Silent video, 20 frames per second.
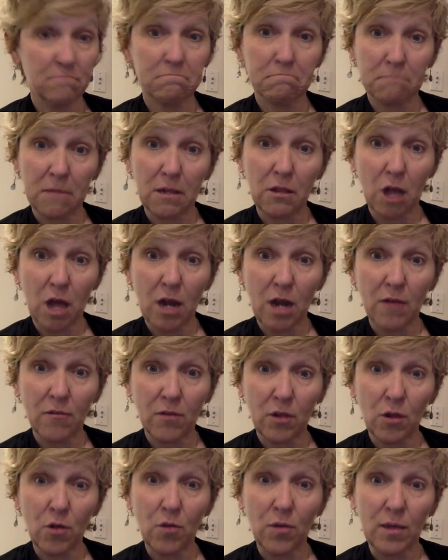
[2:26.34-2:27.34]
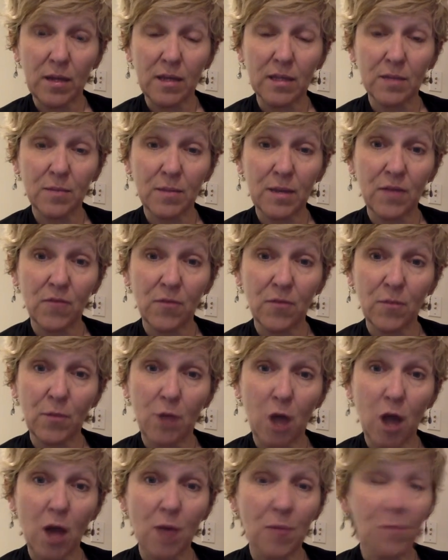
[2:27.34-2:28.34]
A lot of clothing is made from
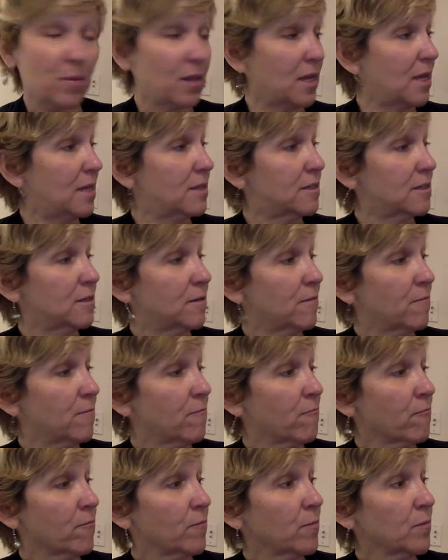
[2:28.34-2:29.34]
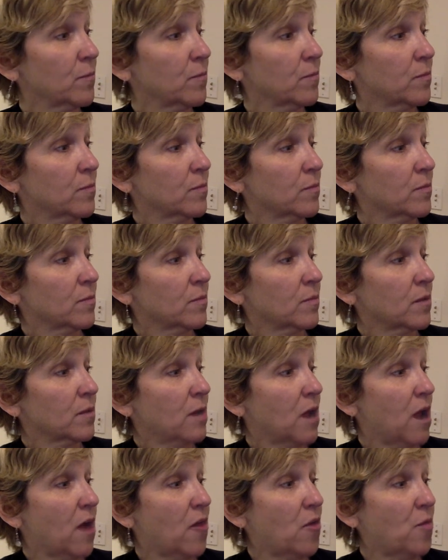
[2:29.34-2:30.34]
cotton plants.
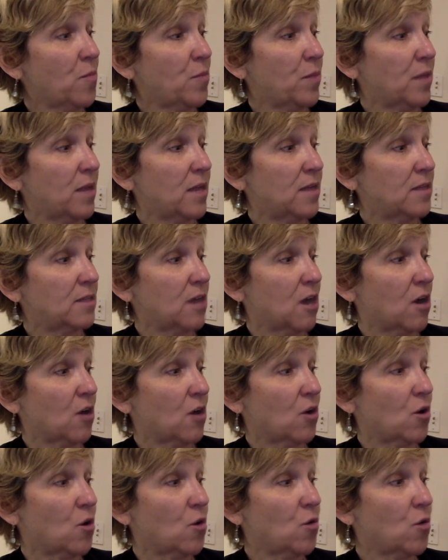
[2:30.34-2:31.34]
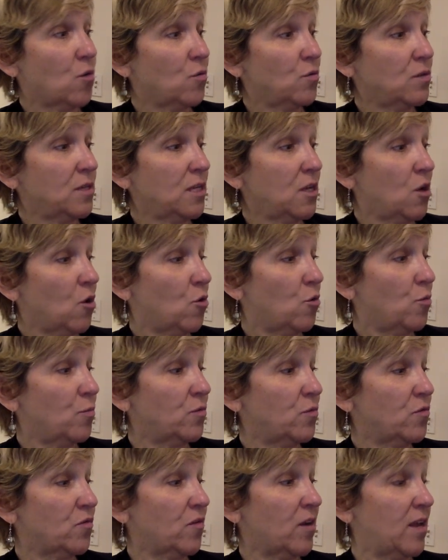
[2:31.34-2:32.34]
Other plants are cozy
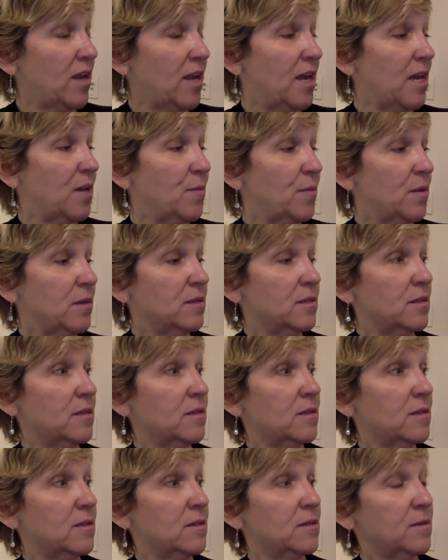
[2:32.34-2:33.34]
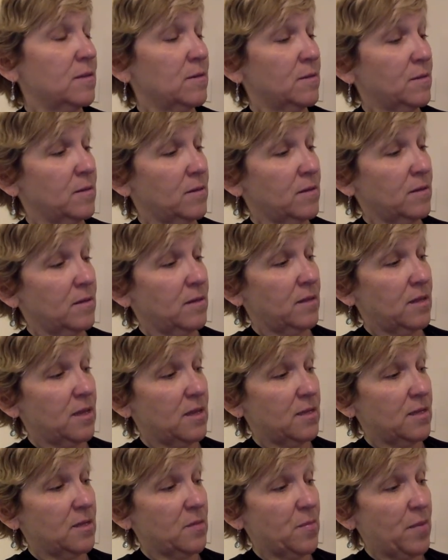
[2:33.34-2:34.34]
homes for animals.
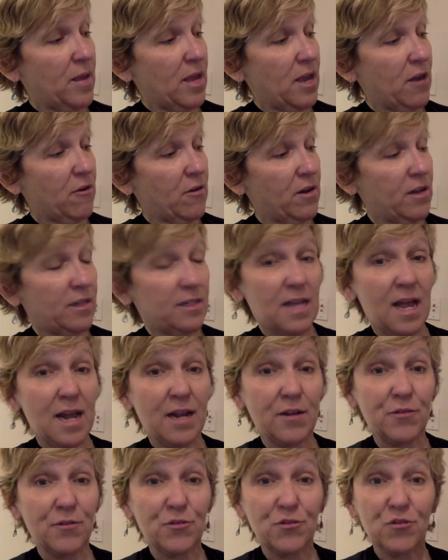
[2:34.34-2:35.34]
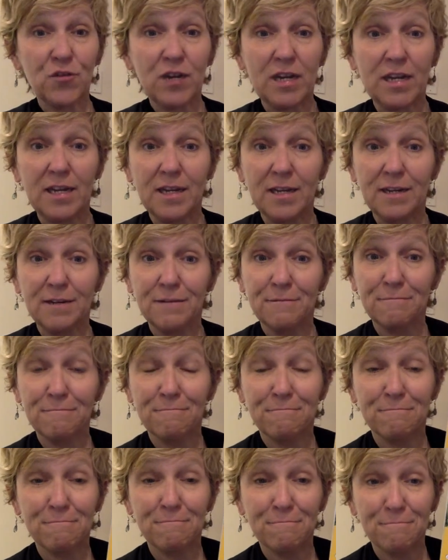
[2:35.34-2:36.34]
There's a bear inside a tree.
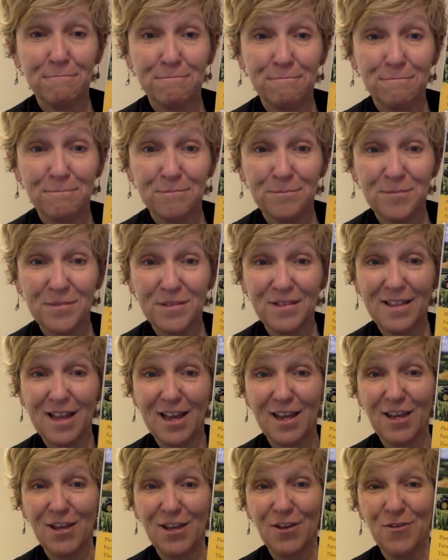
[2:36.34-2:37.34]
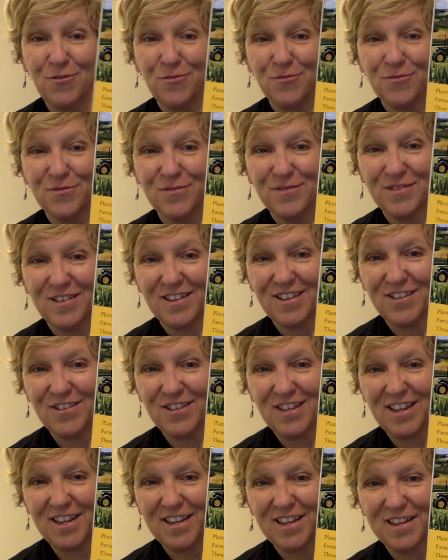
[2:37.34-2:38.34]
Isn't that cute? Can you
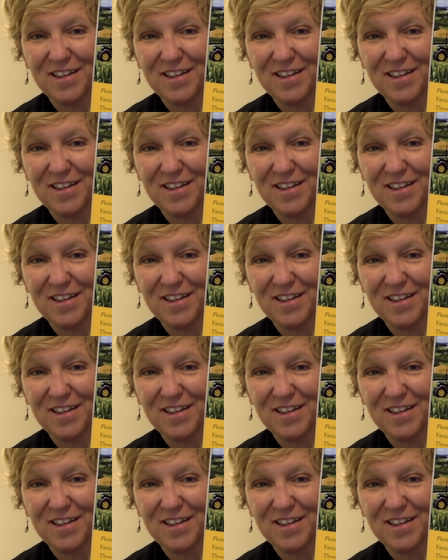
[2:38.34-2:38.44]
see it?